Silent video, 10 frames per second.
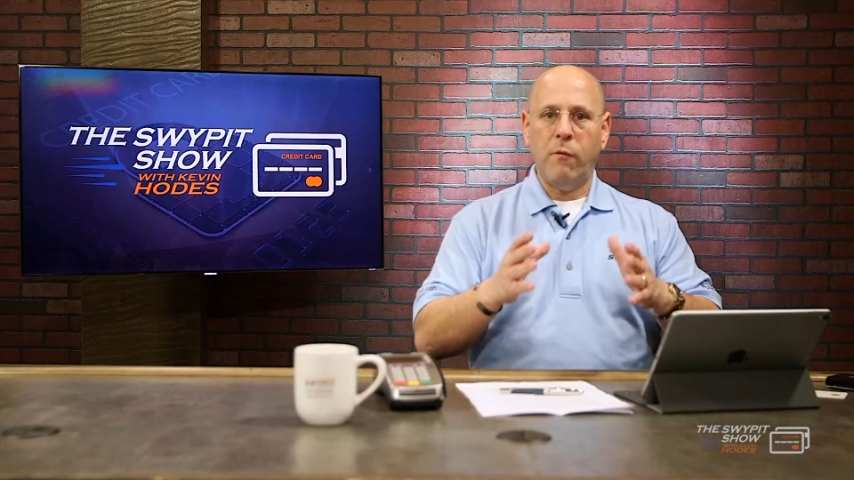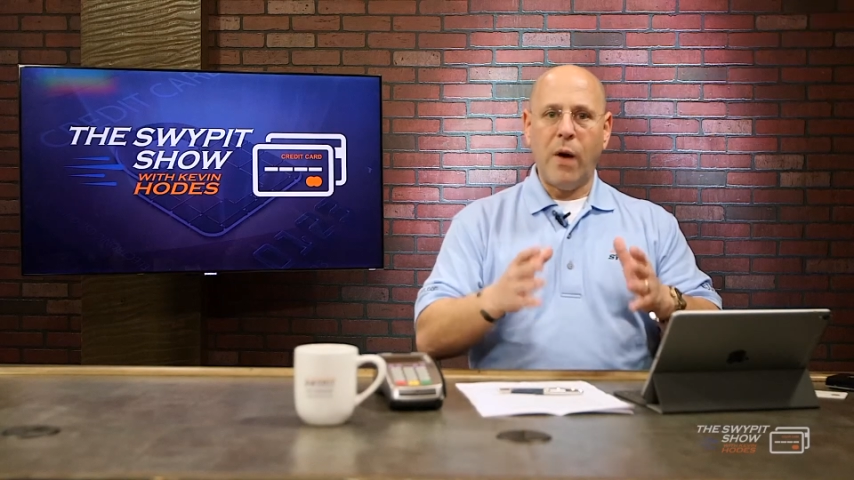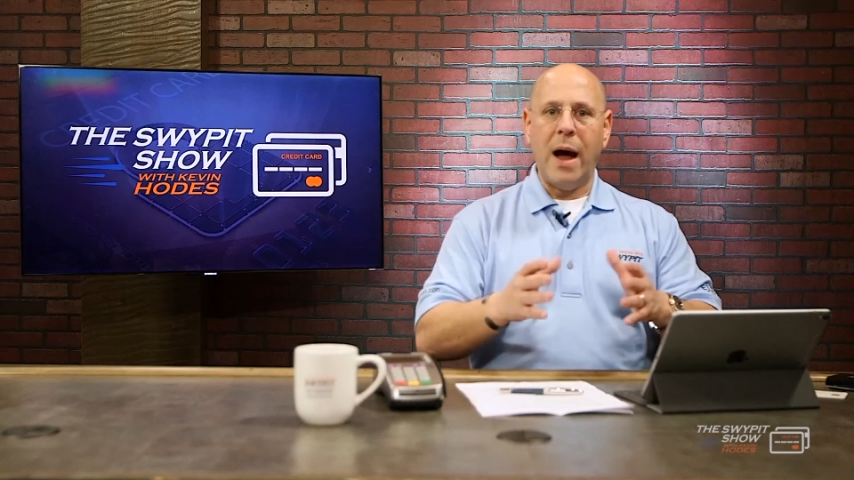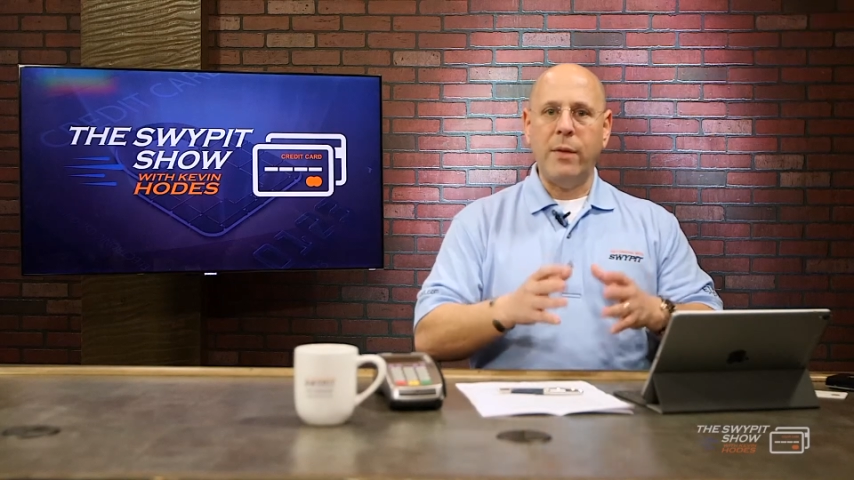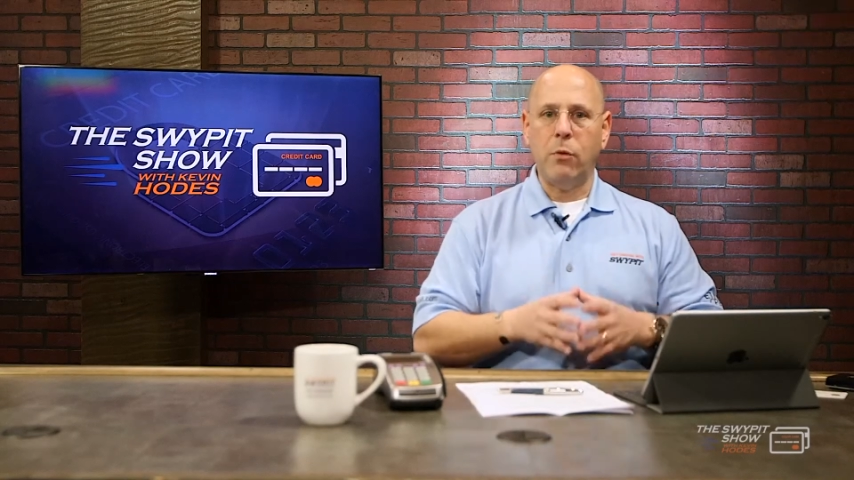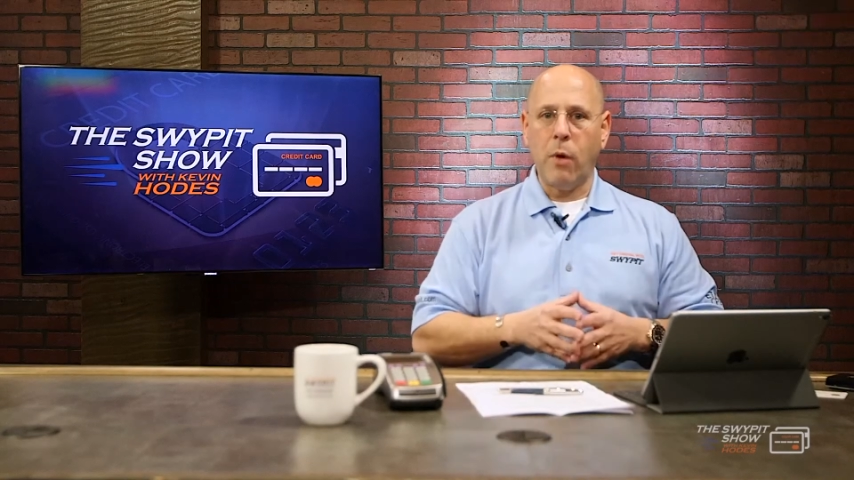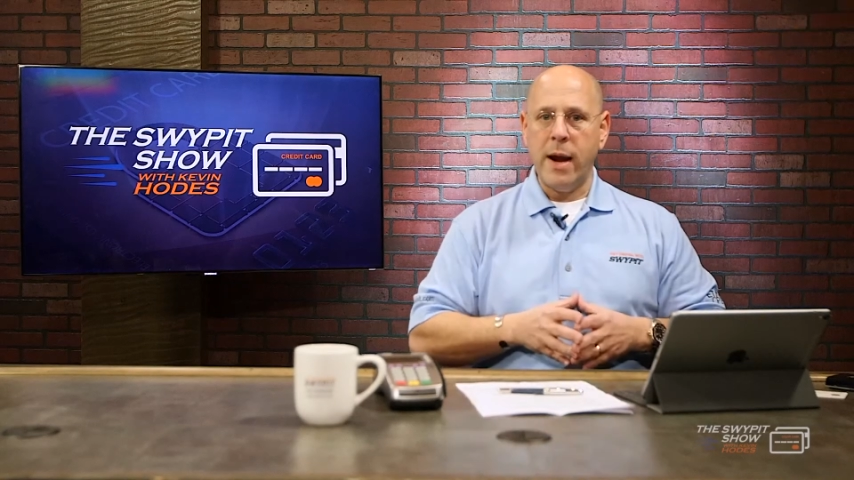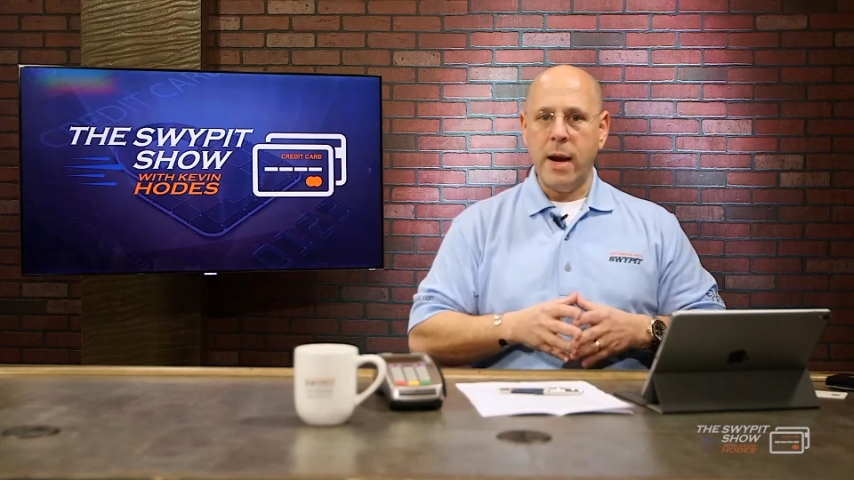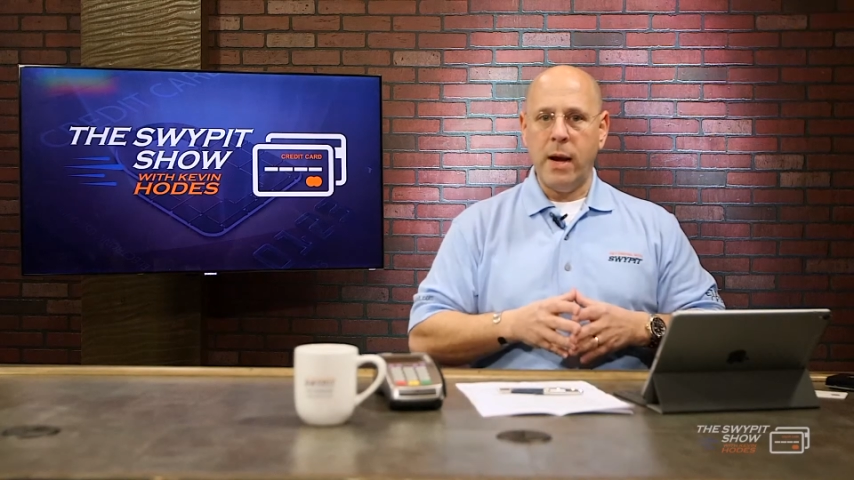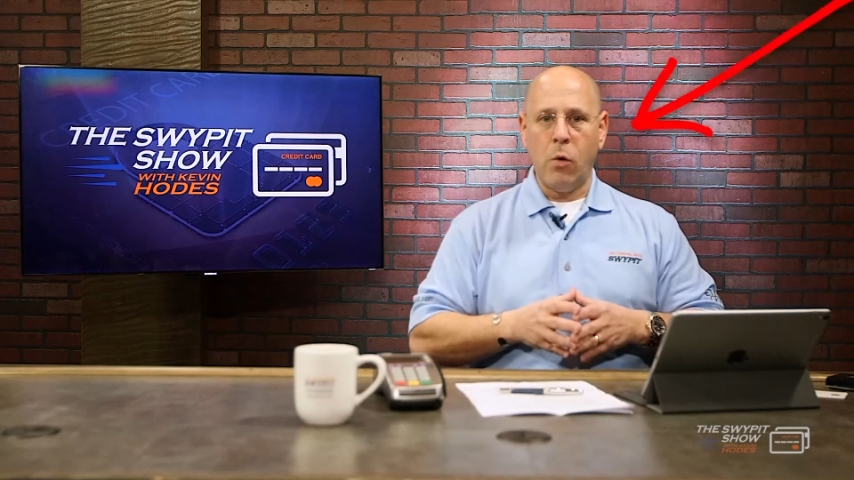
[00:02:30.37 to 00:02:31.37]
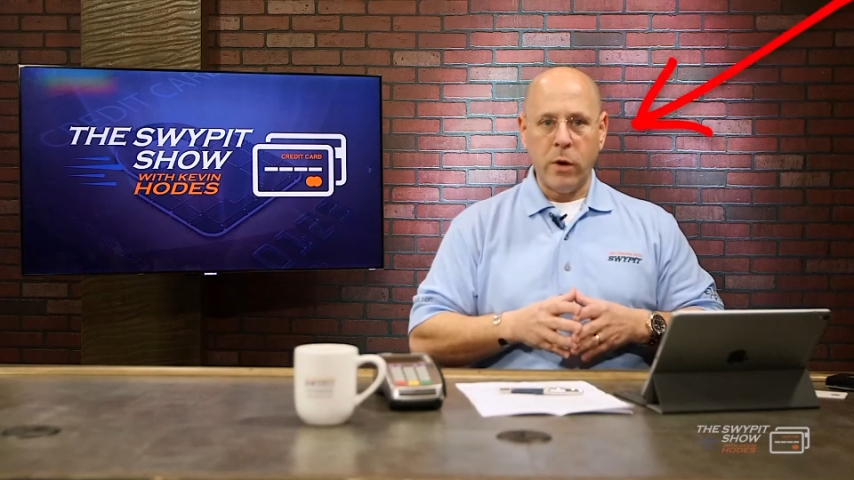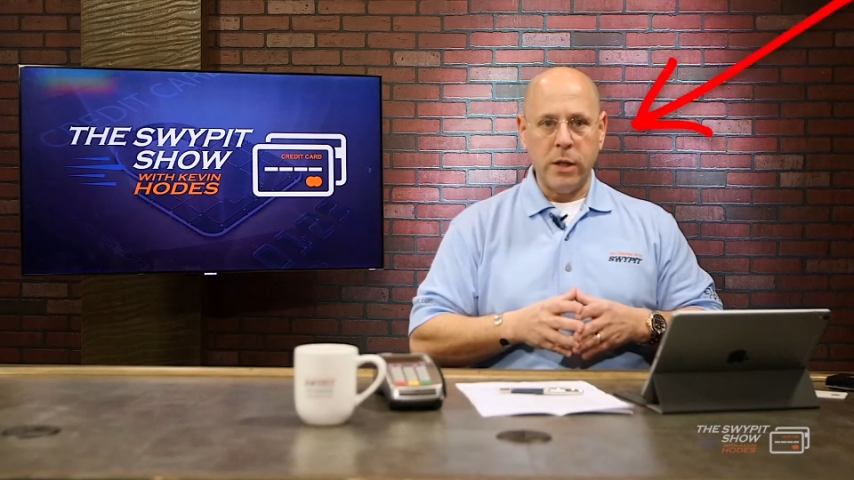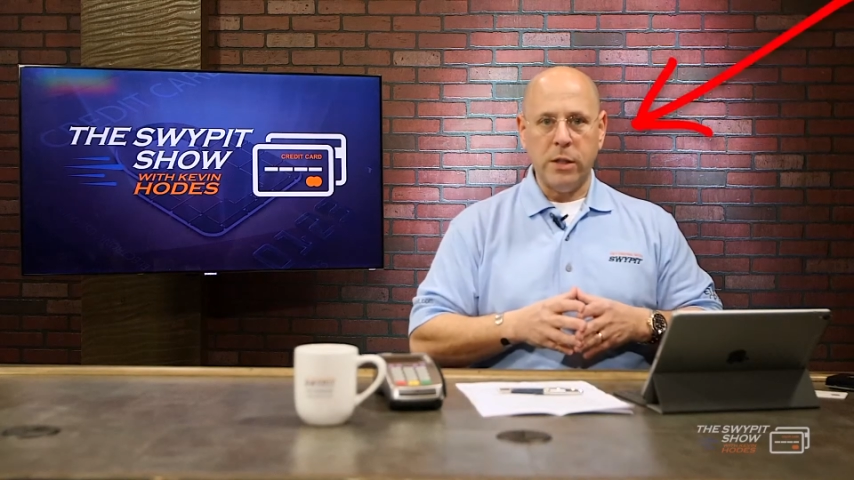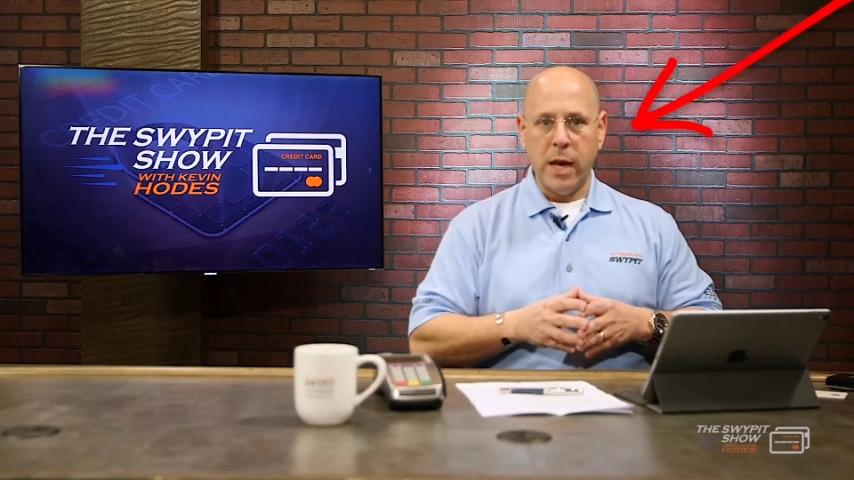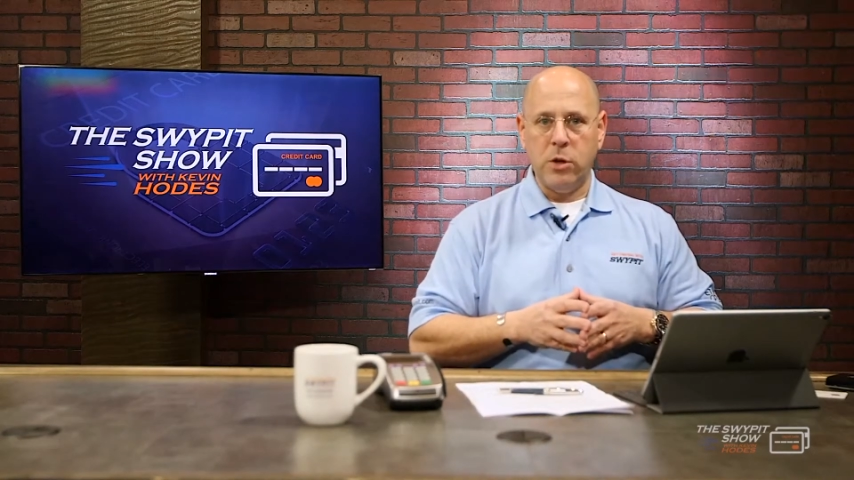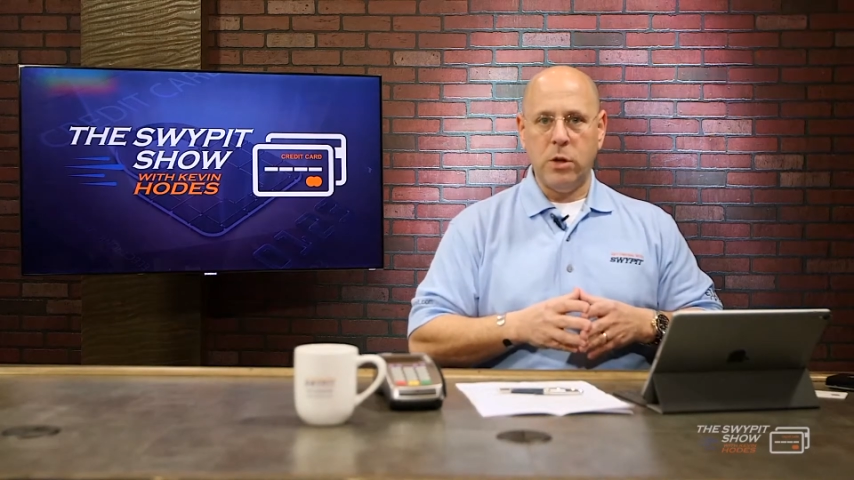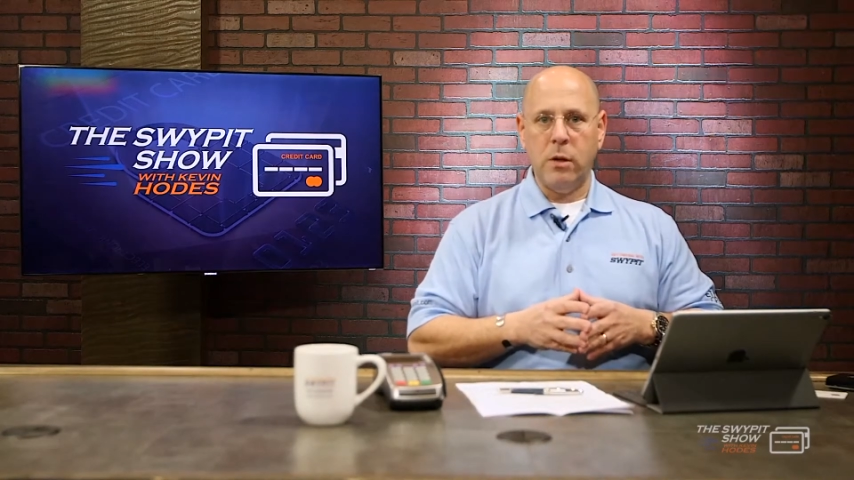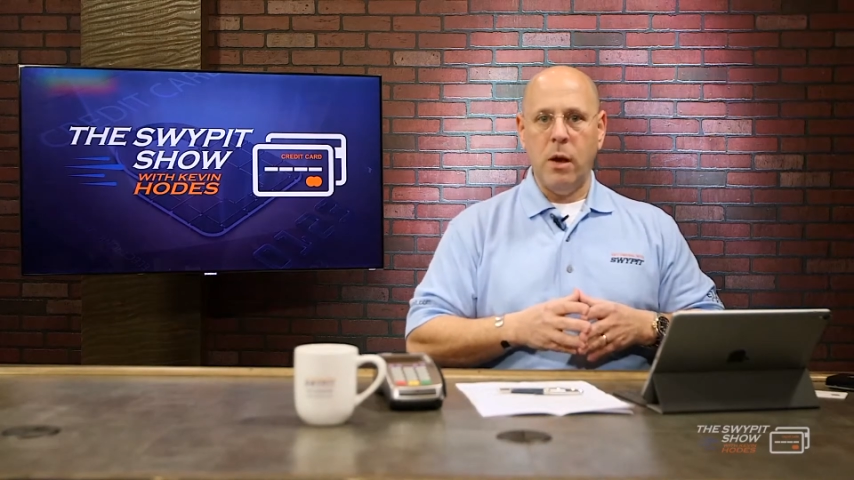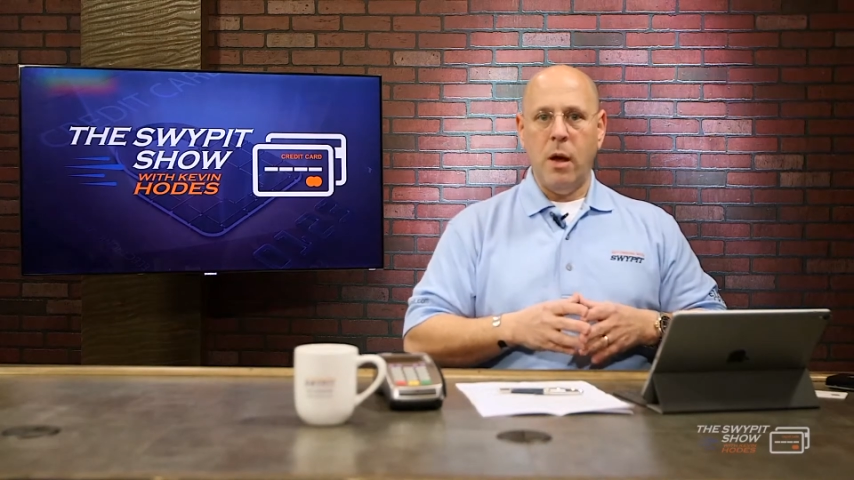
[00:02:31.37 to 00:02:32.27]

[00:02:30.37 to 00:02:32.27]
find the right organization